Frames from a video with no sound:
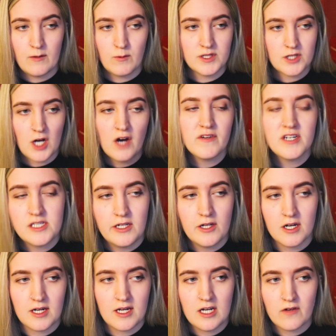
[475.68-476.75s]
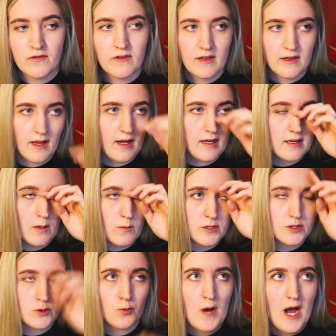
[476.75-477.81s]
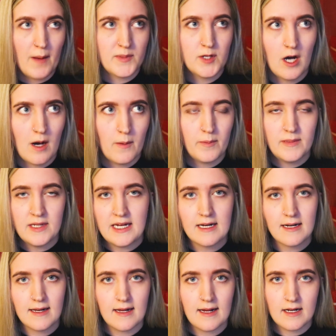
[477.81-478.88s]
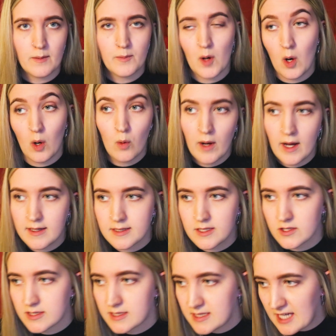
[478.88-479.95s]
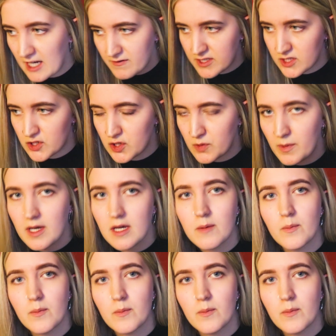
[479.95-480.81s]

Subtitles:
It was obviously not a gift like that was wrapped up neatly in a bow and just given to me,